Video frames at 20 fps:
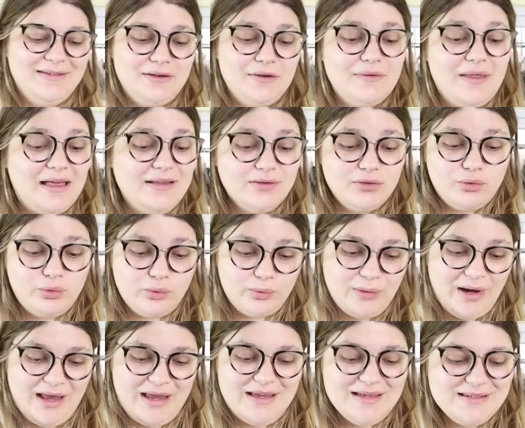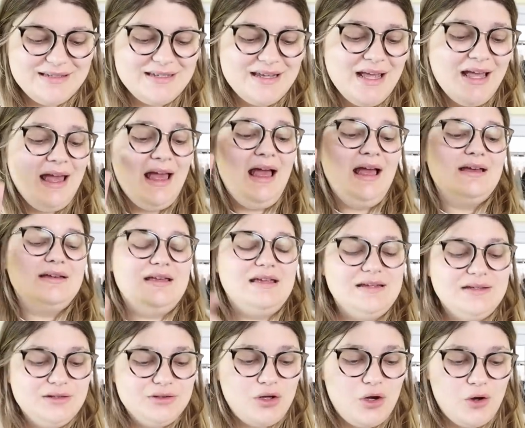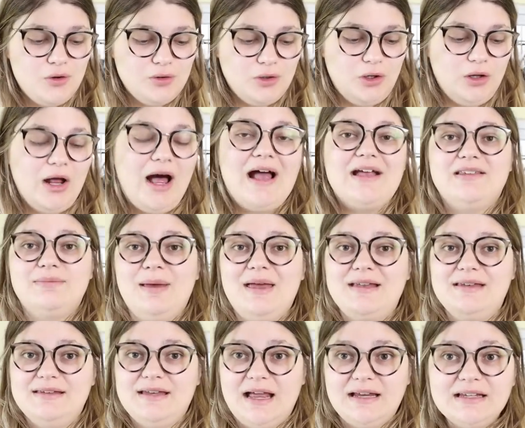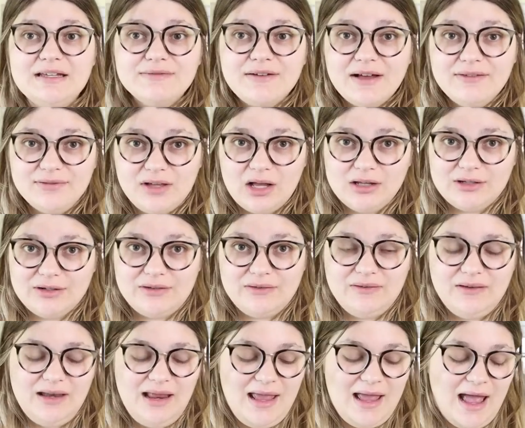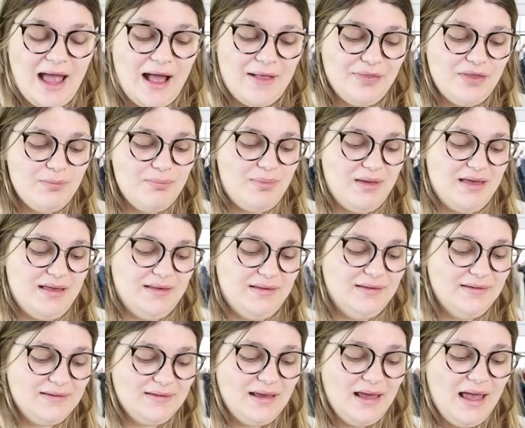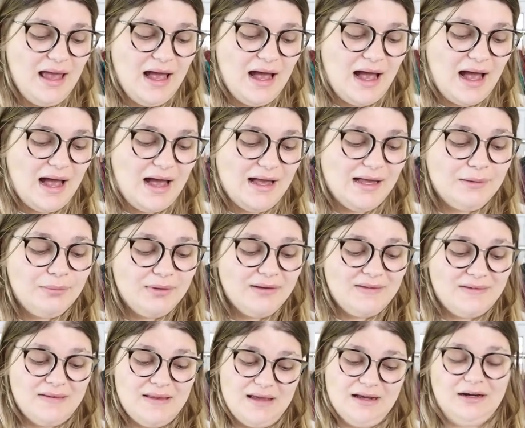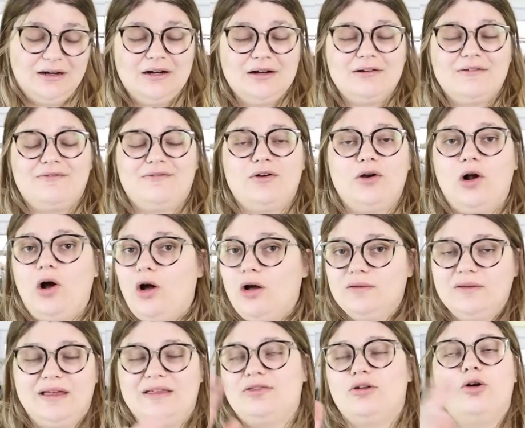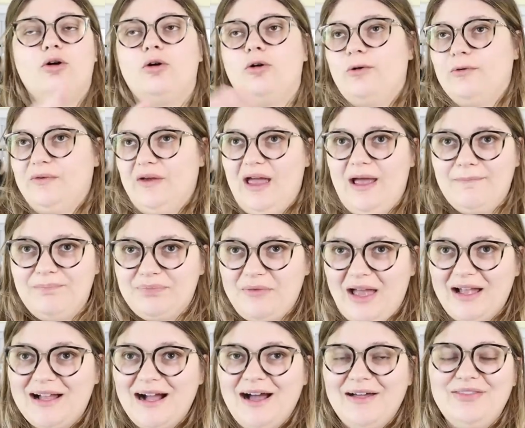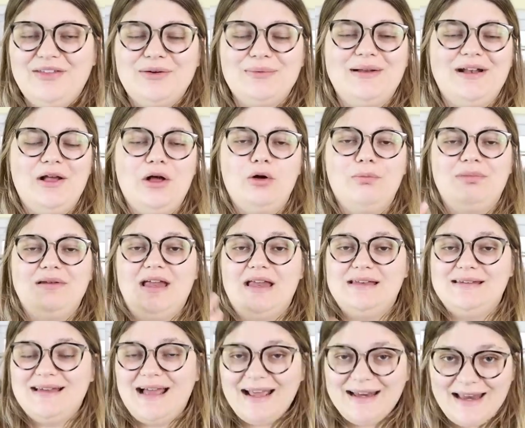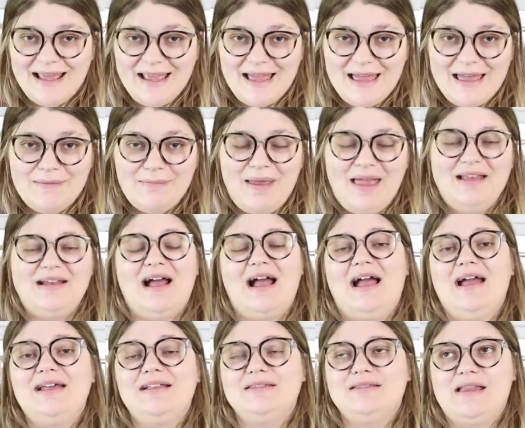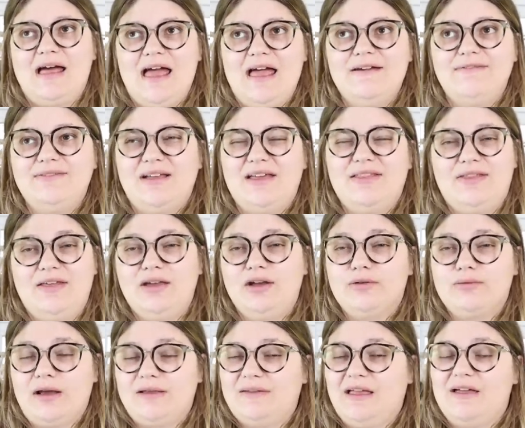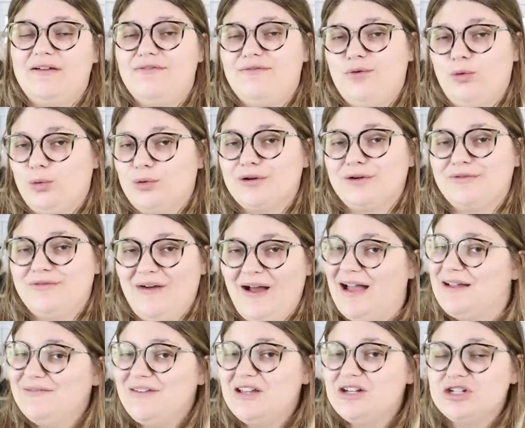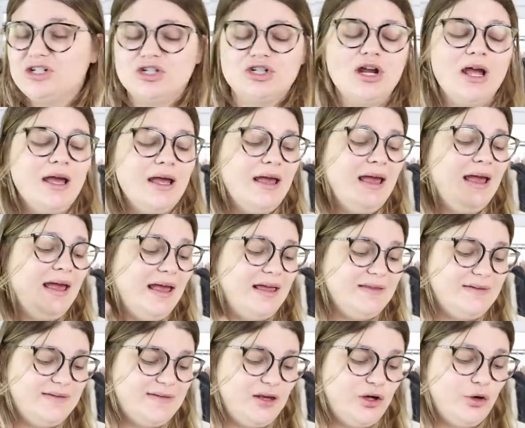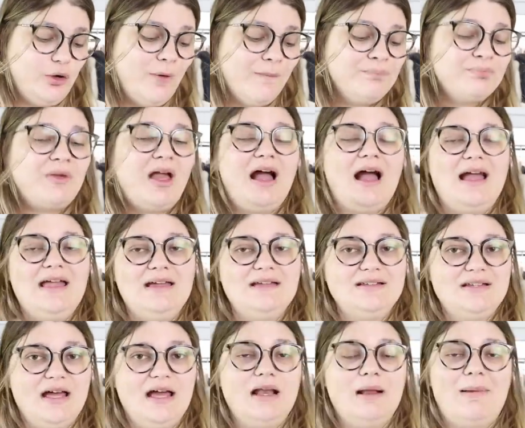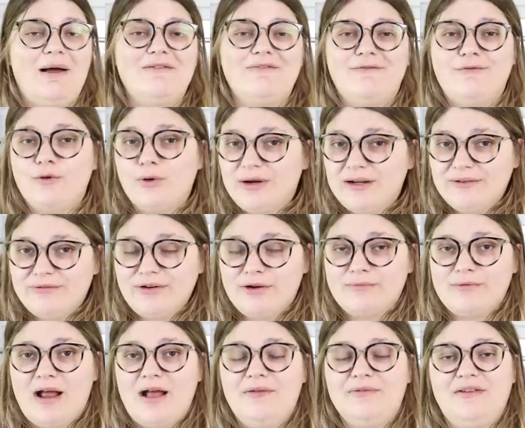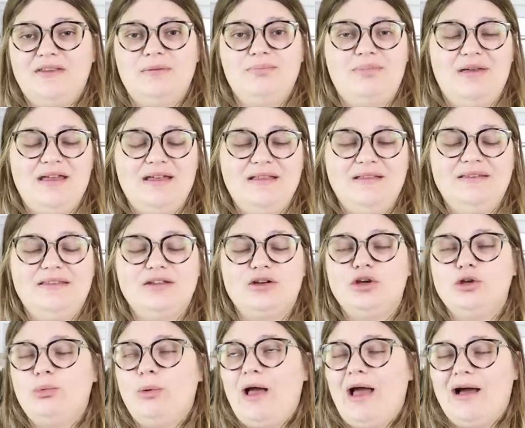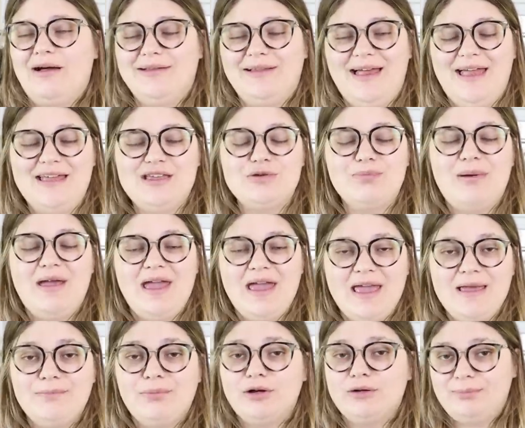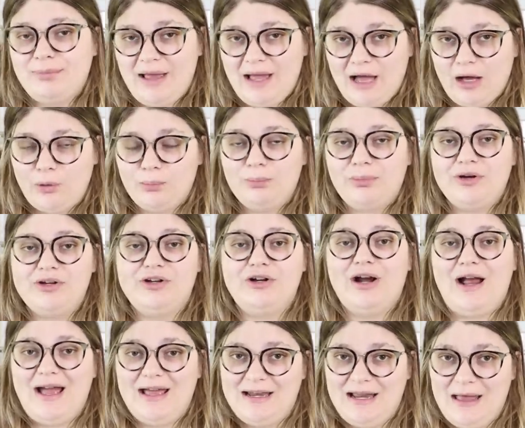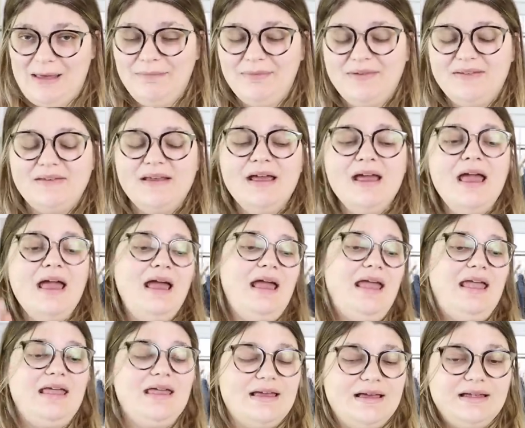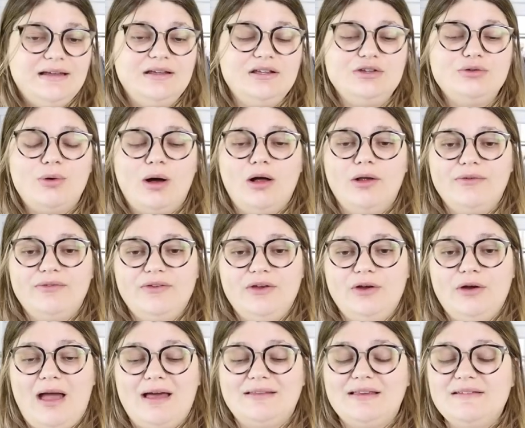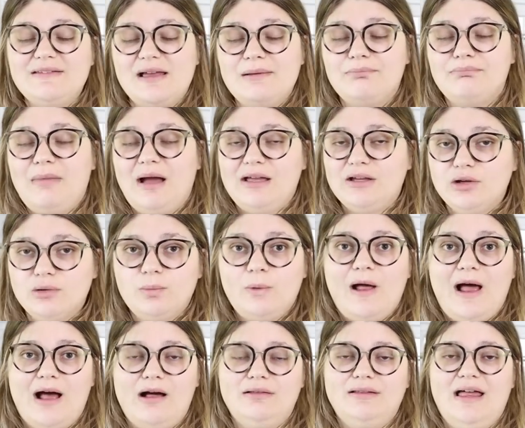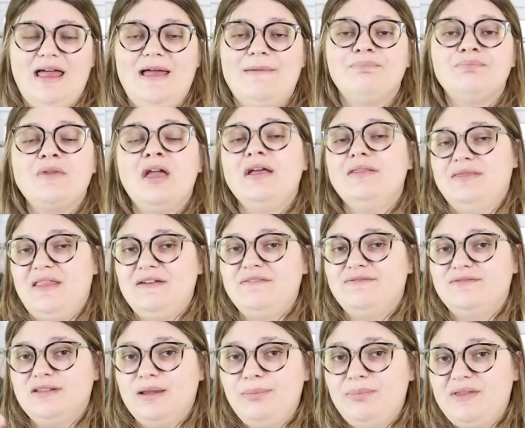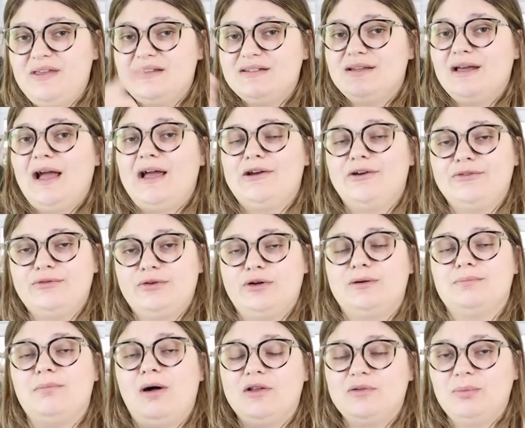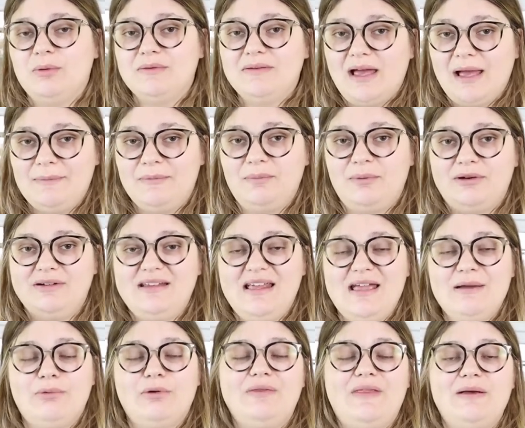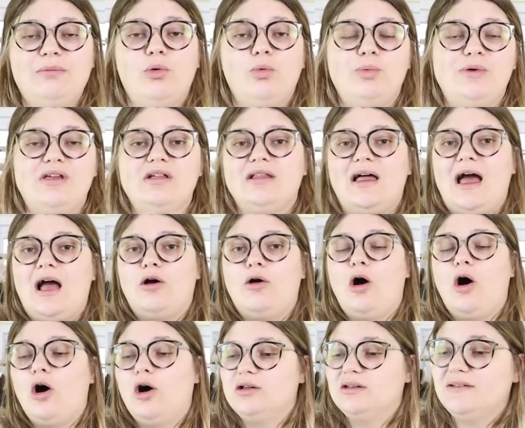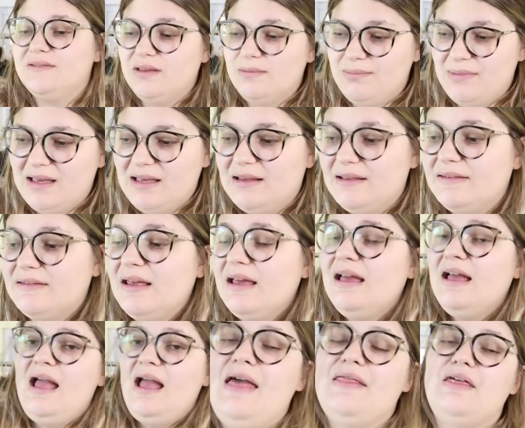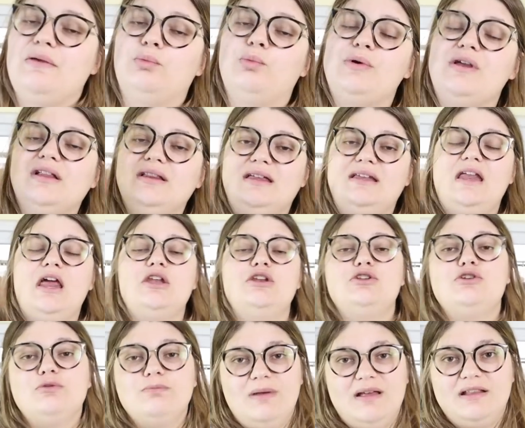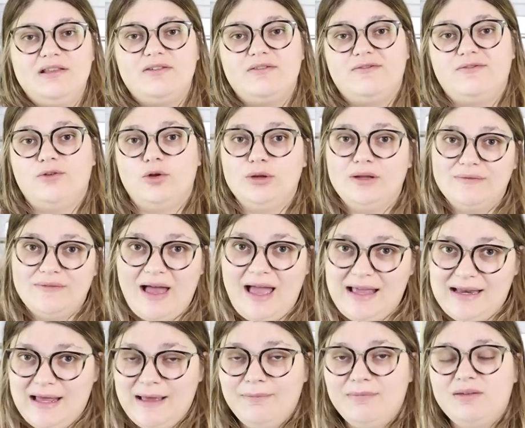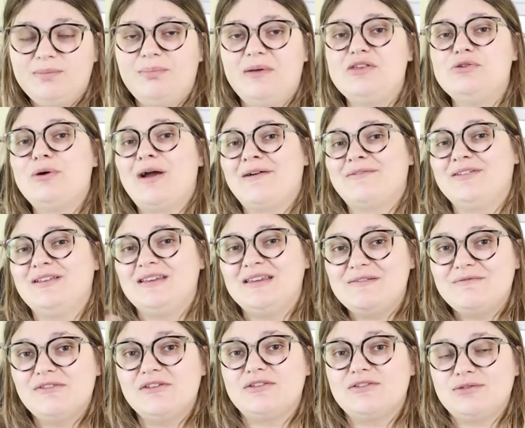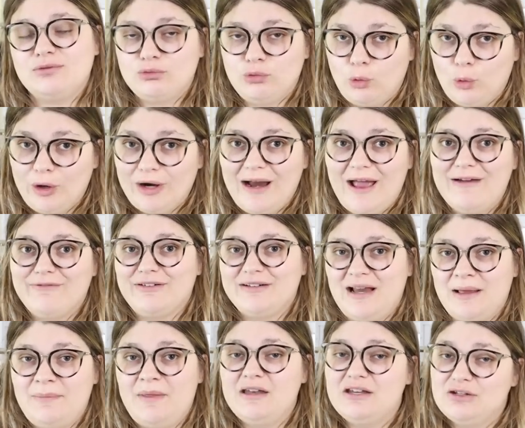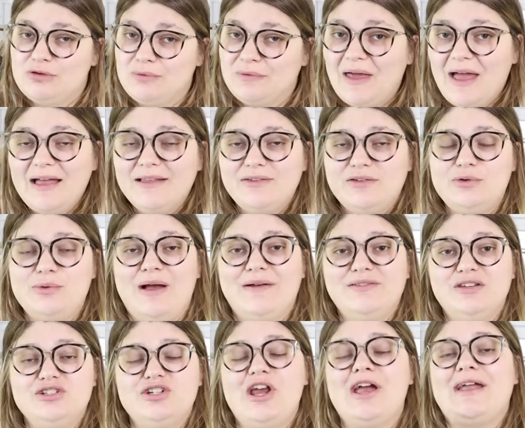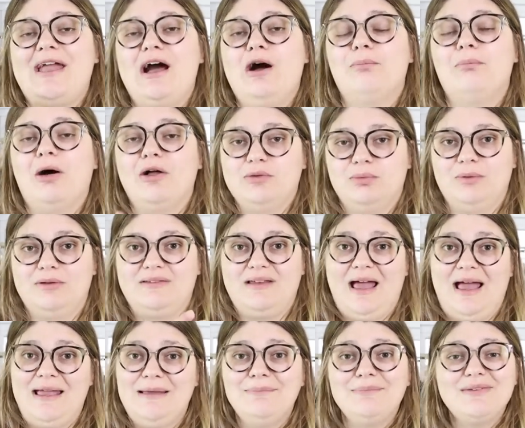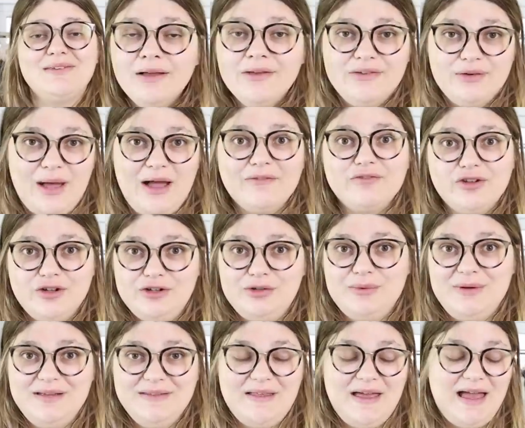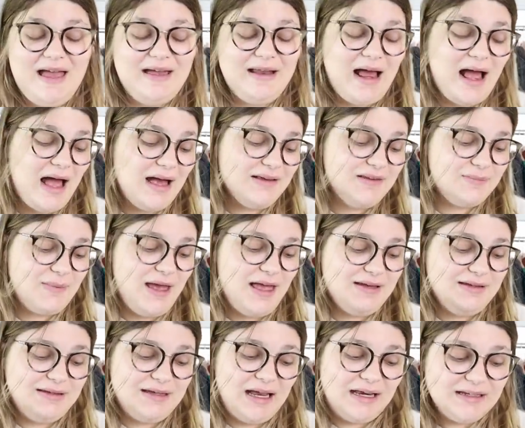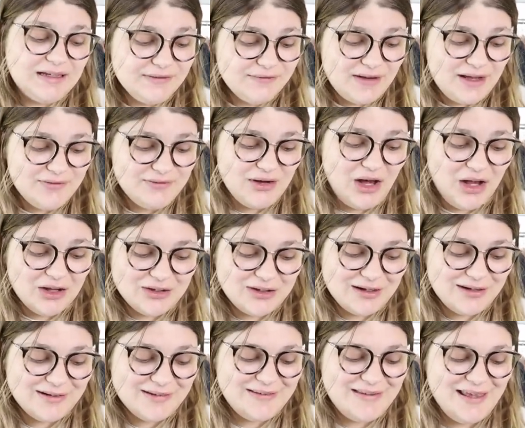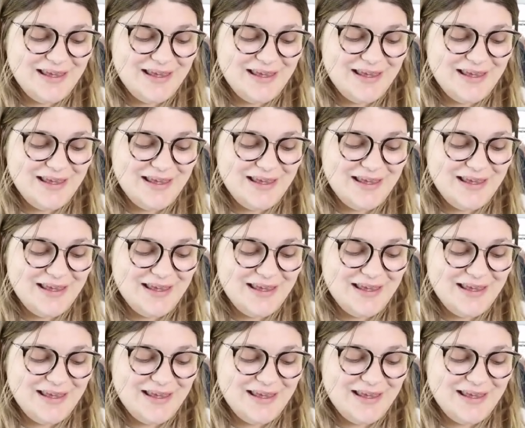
so that's great. In total, I spent $95 today at the bins. I was there for like the whole day. I got there when it opened at 9 a.m. and I left, I think around like 4 or 5-ish. And so I had done about four different rounds at the bins. The Goodwill outlet, you pay per pound per your items. And you also, at least at my Goodwill outlet, they flip the entire store multiple times per day where they will wheel out all of the bins and then wheel in new bins full of items, but you have to leave the store every time they do that. So you have to check out multiple times. So after doing that, I spent $95